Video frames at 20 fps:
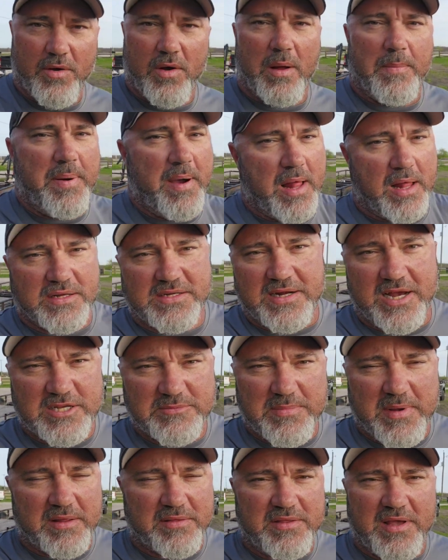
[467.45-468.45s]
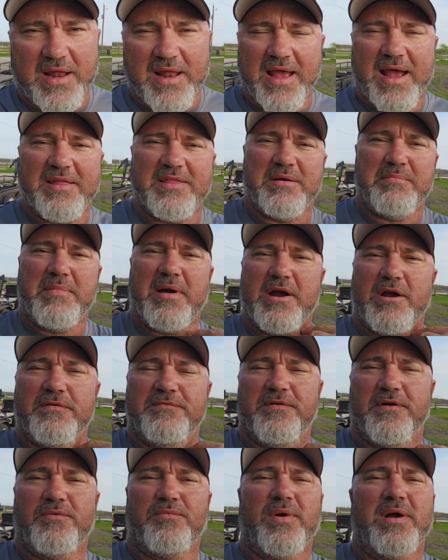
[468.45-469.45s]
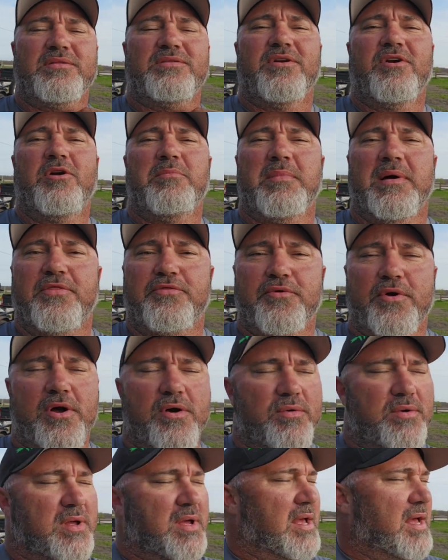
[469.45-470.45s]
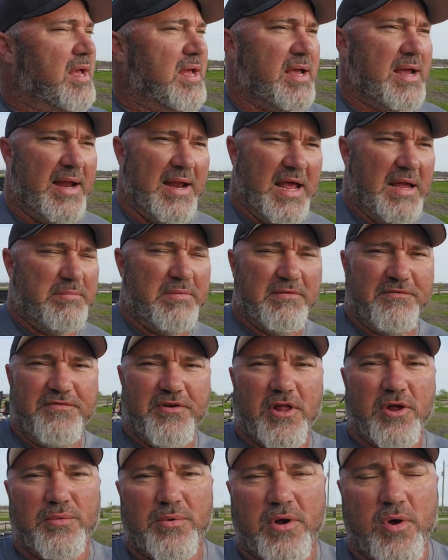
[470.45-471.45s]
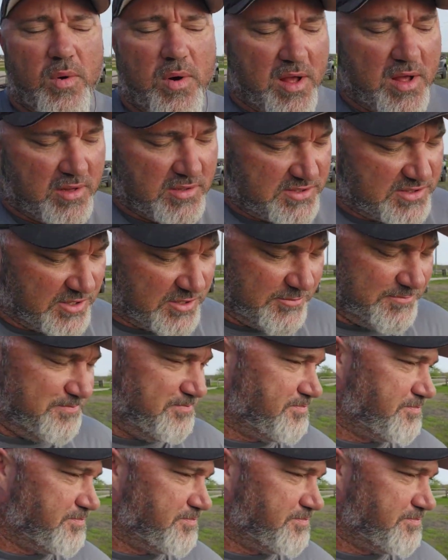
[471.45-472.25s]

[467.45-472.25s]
I apologize about that. I had that microphone right there on my throat, and I ain't been feeling real well, so